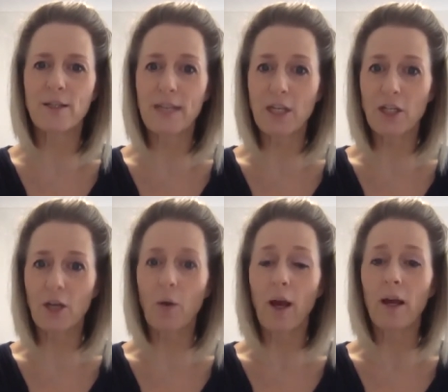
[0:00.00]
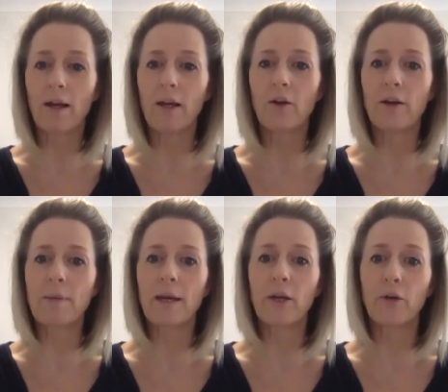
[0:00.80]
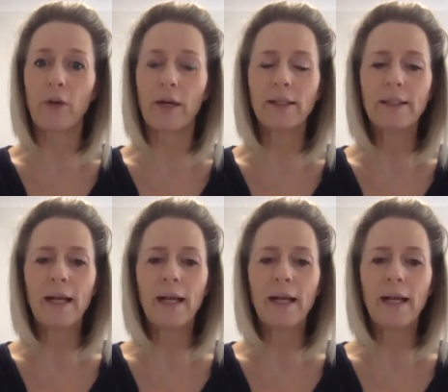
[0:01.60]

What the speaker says: teaching quite early on in my career,